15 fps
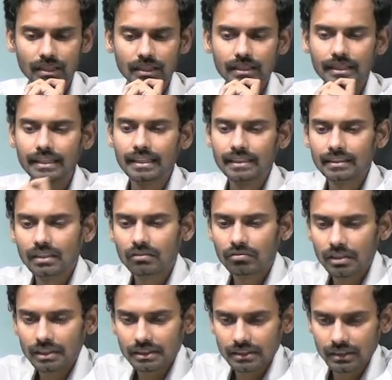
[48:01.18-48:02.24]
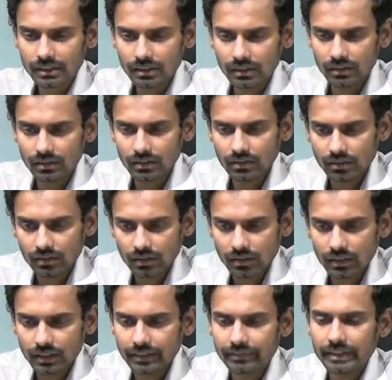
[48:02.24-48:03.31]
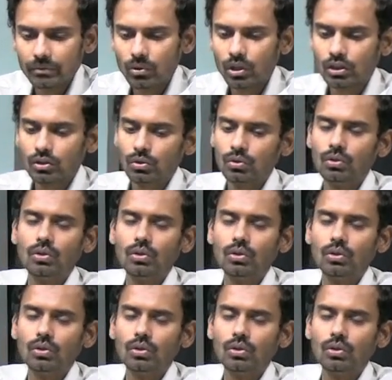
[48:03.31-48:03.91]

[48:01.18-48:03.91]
In other words, if I want to